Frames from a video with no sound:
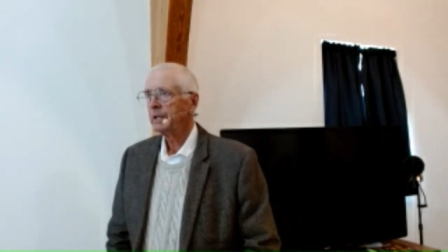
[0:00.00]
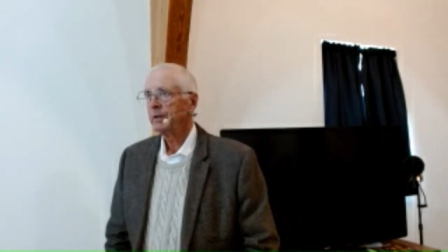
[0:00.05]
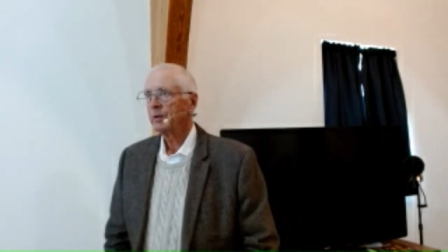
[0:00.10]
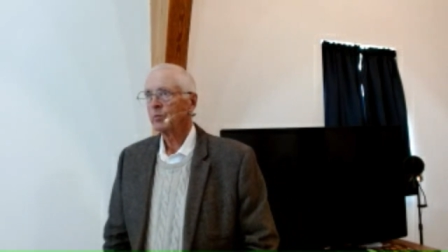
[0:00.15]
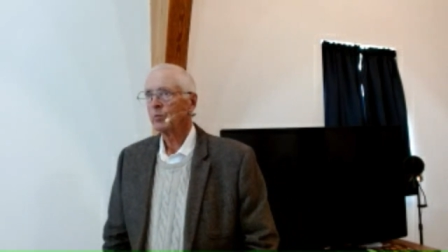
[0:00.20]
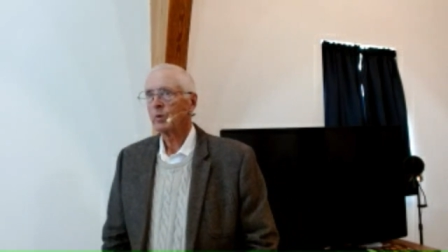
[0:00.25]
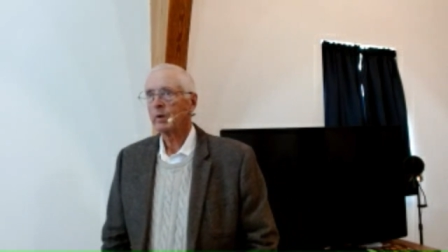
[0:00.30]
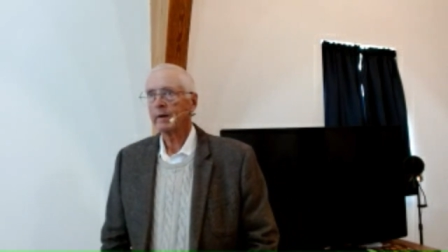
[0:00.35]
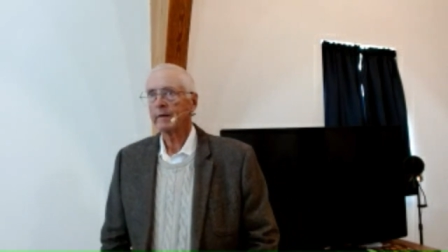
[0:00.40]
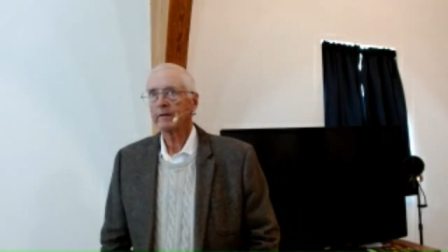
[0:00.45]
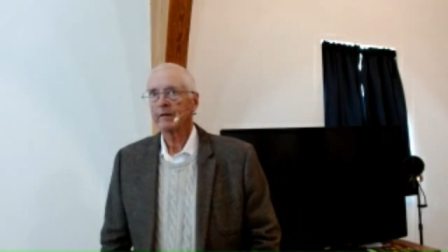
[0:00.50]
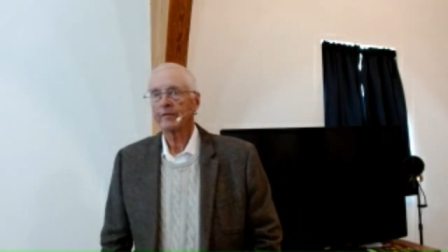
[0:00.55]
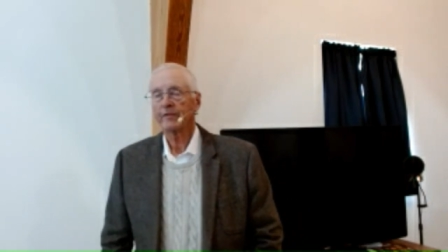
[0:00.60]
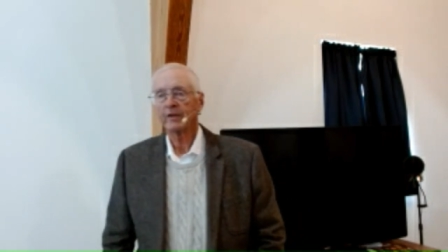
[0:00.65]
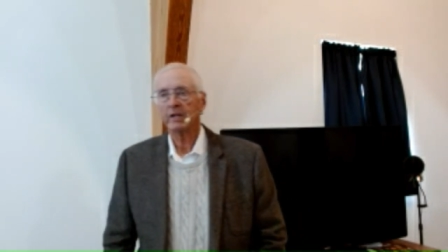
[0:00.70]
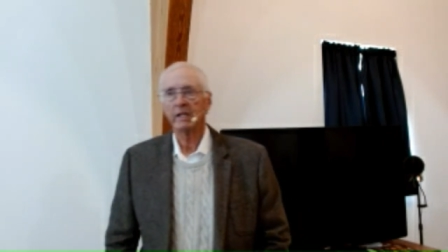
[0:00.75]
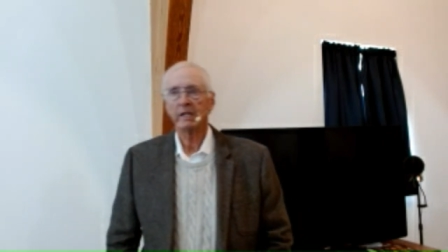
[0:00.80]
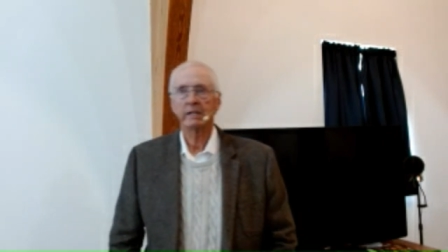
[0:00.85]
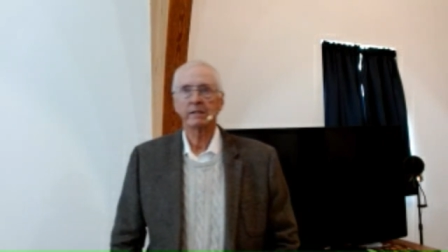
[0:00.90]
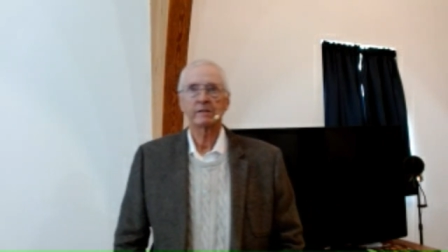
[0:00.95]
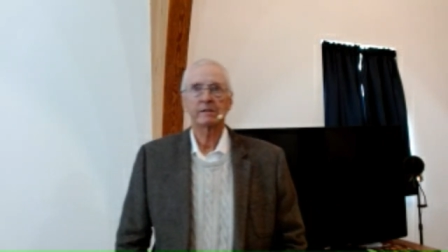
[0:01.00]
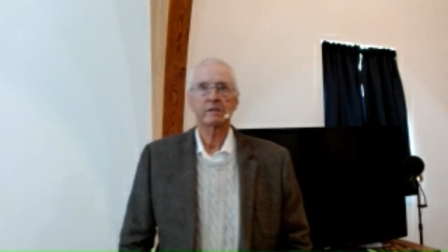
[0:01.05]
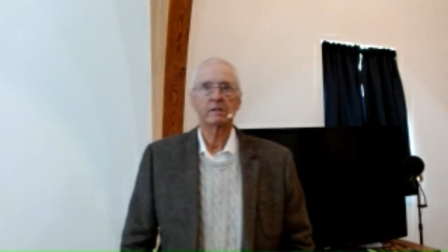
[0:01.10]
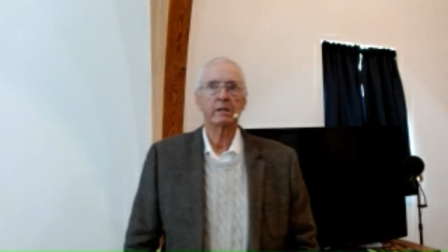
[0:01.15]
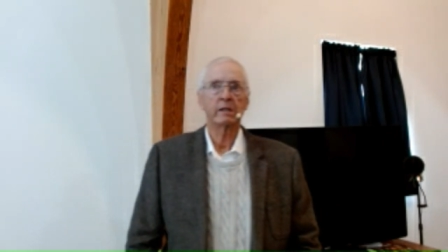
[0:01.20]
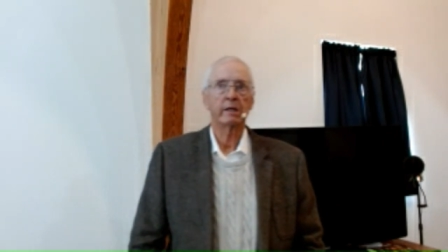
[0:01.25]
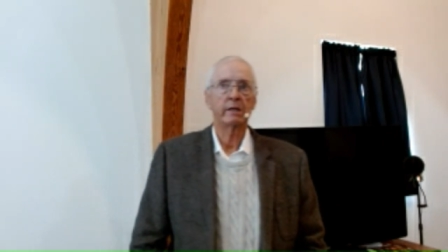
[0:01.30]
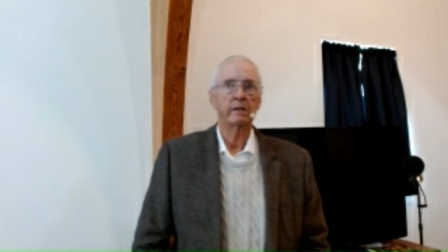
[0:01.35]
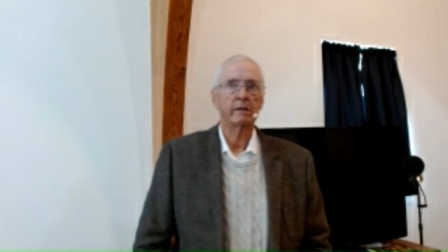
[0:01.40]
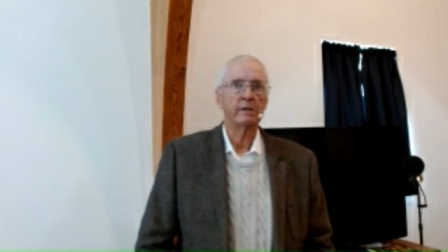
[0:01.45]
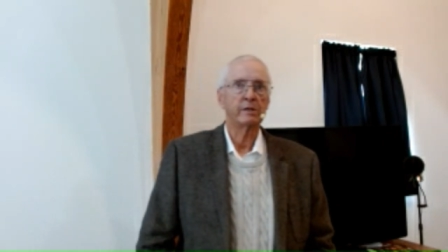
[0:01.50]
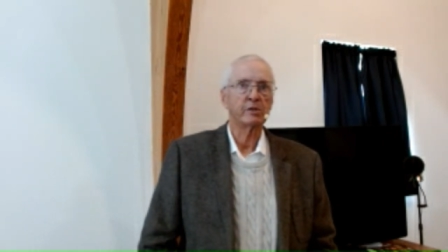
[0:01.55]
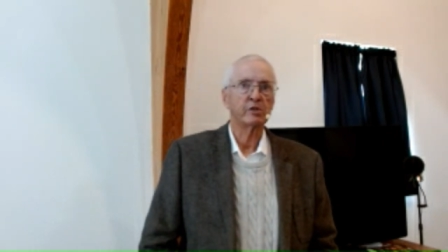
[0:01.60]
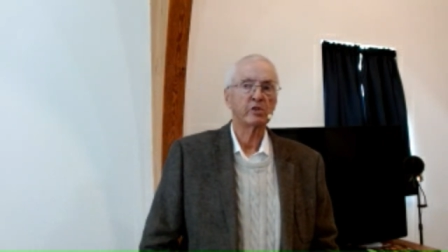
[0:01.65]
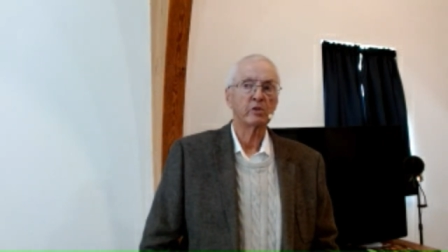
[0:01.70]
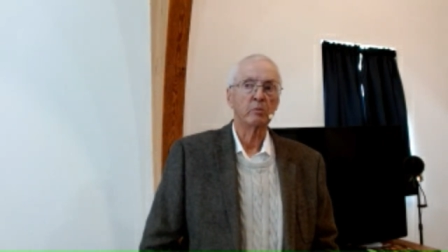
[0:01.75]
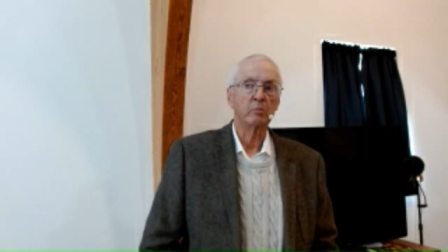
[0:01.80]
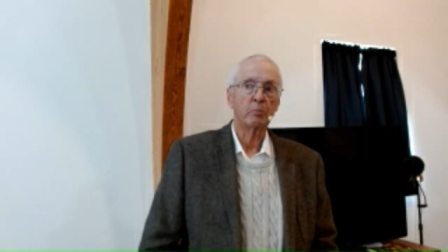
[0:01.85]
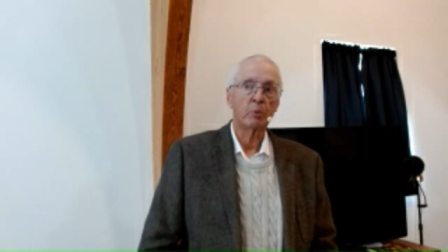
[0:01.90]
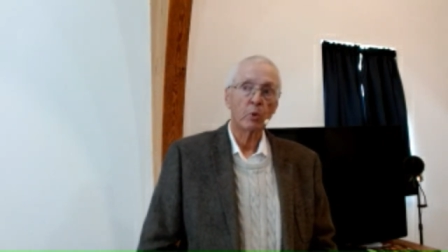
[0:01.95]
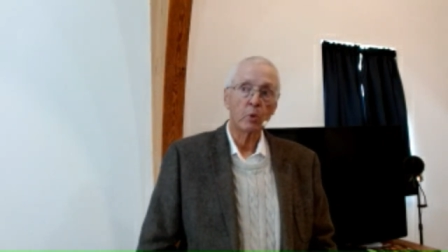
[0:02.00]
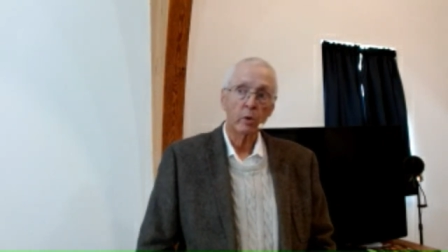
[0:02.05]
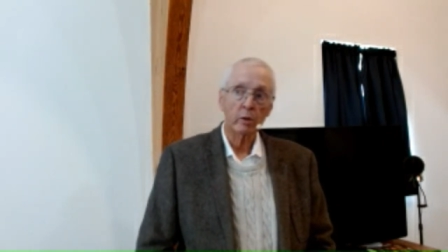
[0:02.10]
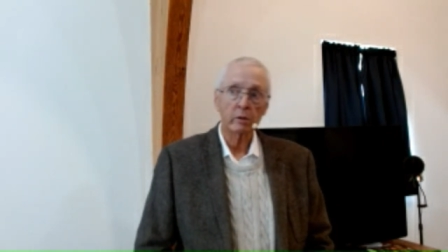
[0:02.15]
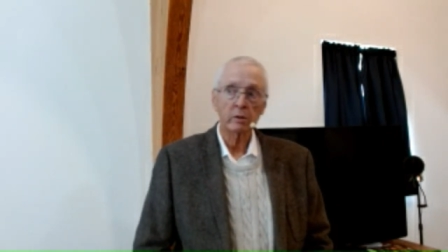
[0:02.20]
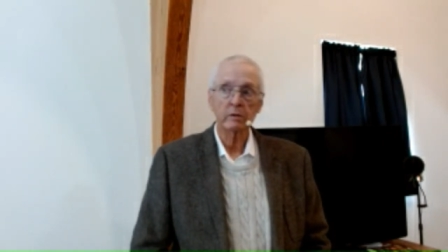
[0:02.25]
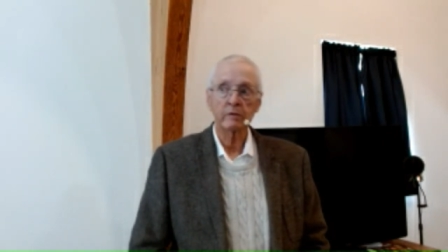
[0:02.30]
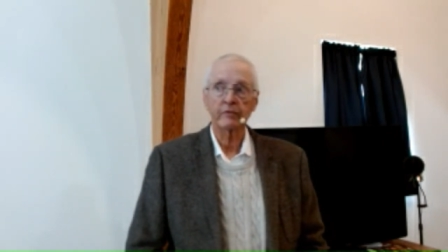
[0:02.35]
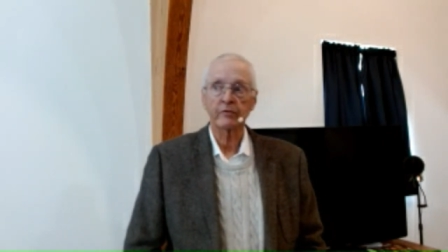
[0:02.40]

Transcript: One of the things that is important